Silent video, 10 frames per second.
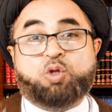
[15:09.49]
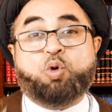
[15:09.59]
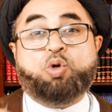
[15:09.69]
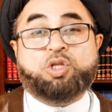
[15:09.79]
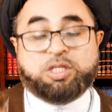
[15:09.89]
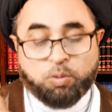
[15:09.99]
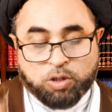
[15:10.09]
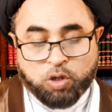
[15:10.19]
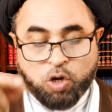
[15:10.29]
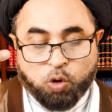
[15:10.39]
the
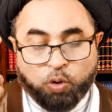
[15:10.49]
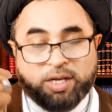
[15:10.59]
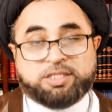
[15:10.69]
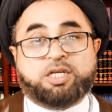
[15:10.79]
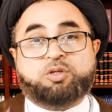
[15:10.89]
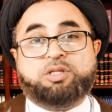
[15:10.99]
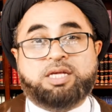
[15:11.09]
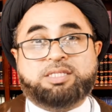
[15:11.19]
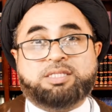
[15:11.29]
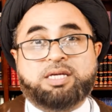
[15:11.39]
one who listened to
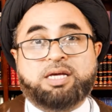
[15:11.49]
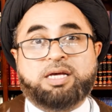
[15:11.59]
this,